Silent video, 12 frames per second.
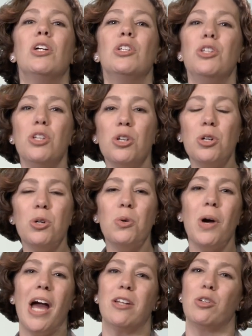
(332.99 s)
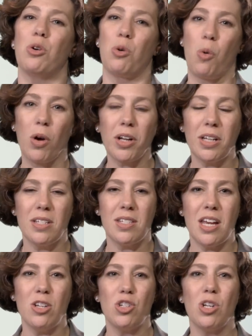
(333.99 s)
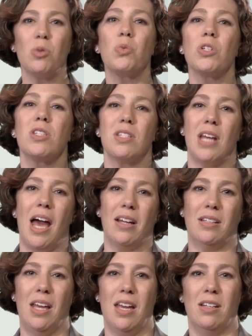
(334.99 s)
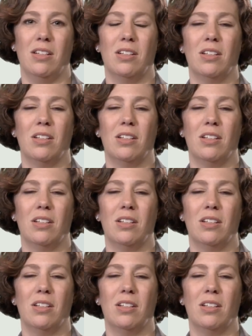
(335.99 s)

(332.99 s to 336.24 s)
You and your organization will stagnate.